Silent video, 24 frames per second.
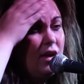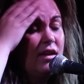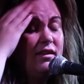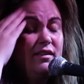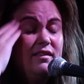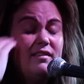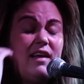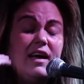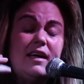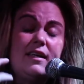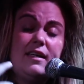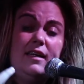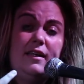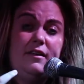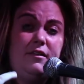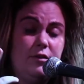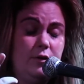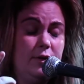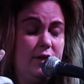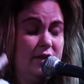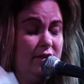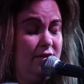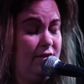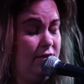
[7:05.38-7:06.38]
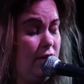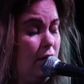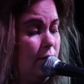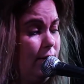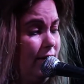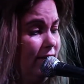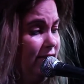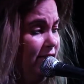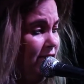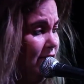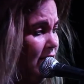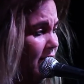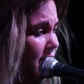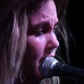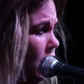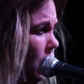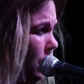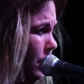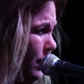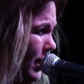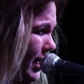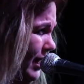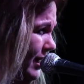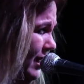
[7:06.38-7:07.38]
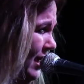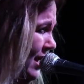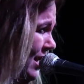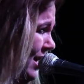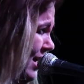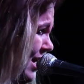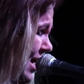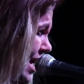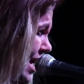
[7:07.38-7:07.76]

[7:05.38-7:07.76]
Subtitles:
exactly 2 years ago actually, that I went,